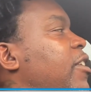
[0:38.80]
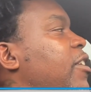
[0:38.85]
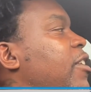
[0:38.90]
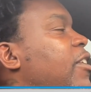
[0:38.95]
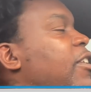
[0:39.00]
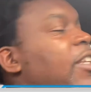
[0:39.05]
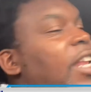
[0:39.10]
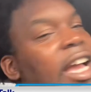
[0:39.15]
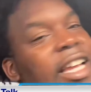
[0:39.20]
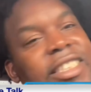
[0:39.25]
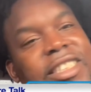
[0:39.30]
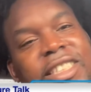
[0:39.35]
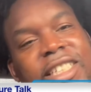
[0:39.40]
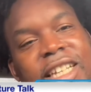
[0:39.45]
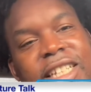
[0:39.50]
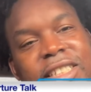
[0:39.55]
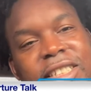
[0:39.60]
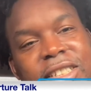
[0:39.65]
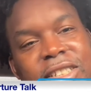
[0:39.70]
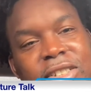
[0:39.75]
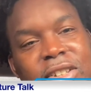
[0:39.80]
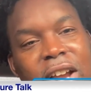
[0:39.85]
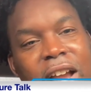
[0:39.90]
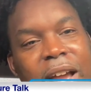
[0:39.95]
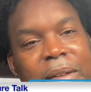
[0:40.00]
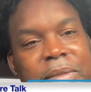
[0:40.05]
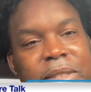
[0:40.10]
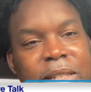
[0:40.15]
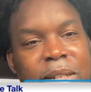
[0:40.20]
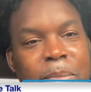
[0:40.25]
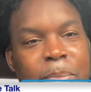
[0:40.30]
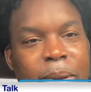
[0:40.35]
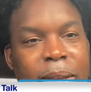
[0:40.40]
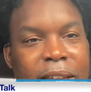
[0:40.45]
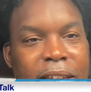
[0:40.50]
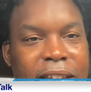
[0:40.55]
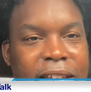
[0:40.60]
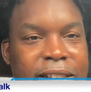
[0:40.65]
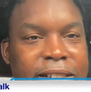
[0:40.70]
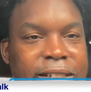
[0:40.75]
Like, share, subscribe to the
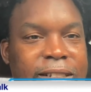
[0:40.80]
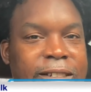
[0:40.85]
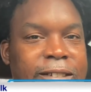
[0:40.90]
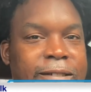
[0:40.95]
page.